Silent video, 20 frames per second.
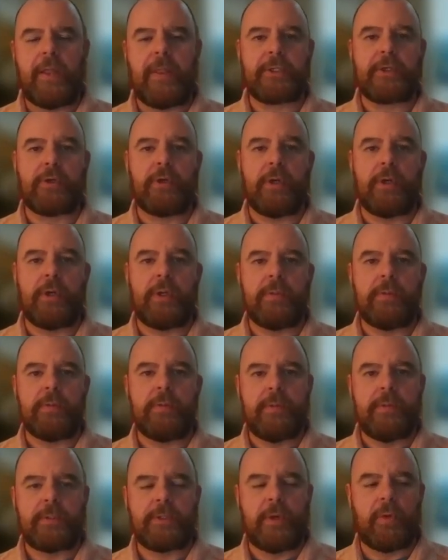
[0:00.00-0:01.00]
That's good.
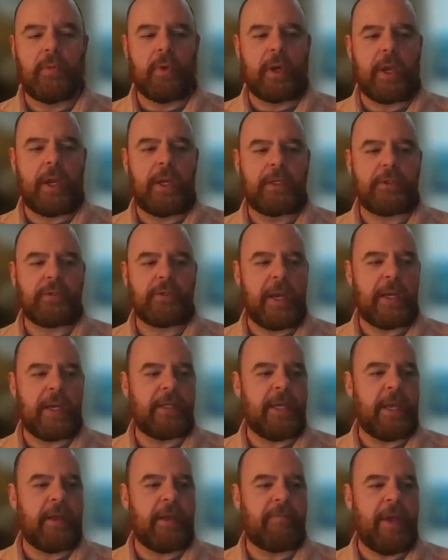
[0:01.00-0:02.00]
So we're going to try to
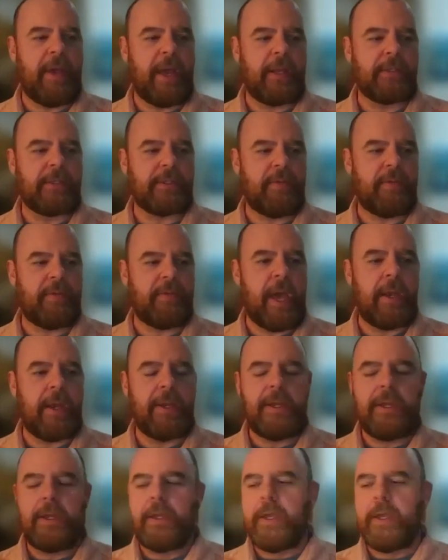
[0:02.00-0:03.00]
take advantage of
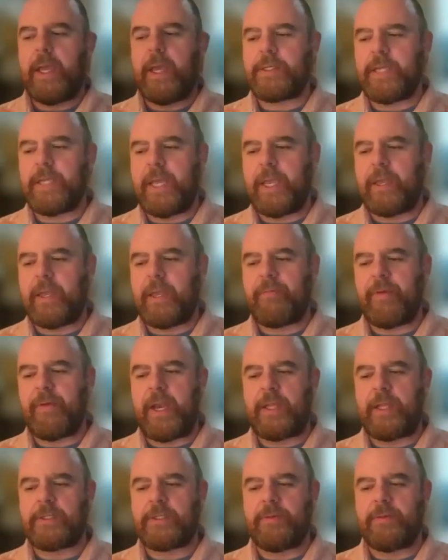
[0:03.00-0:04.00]
that and take
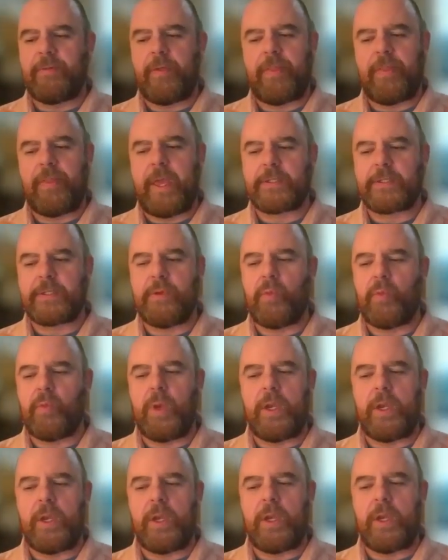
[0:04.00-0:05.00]
advantage of the things that
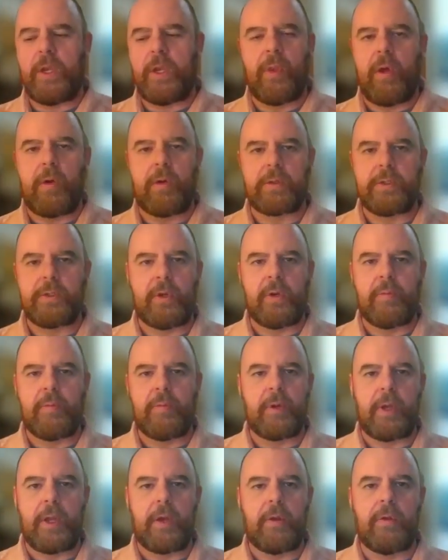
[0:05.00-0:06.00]
we know long
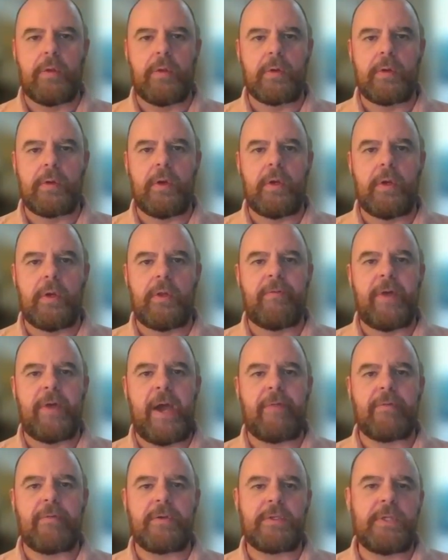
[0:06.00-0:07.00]
term are going to look good in
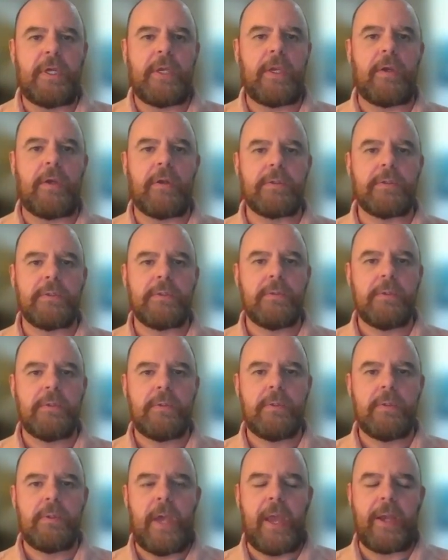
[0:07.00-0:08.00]
5 or 10 years,
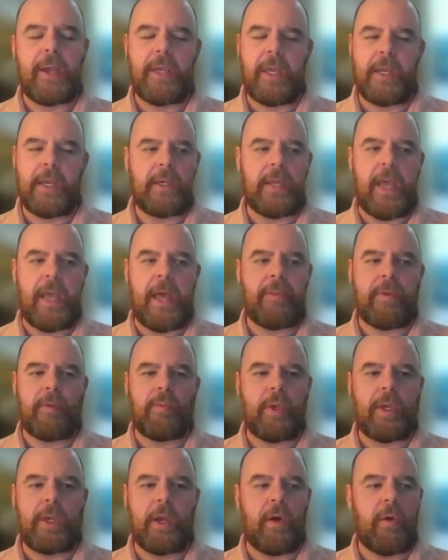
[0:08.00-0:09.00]
and get debt that
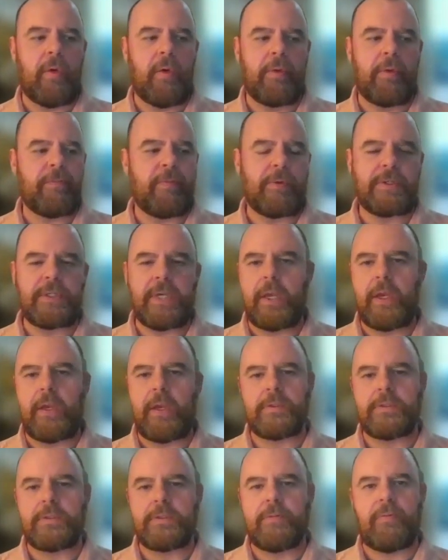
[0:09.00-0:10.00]
we could hold it for 10
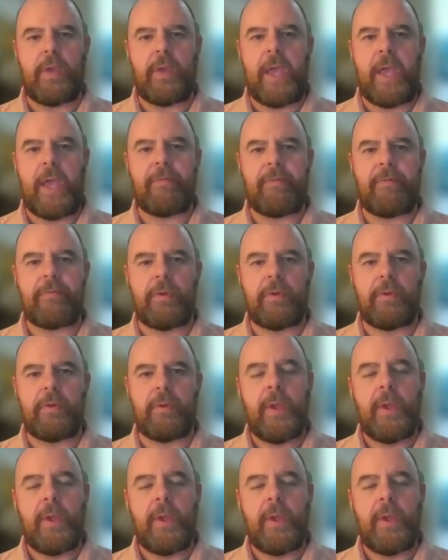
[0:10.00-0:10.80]
years if we have to.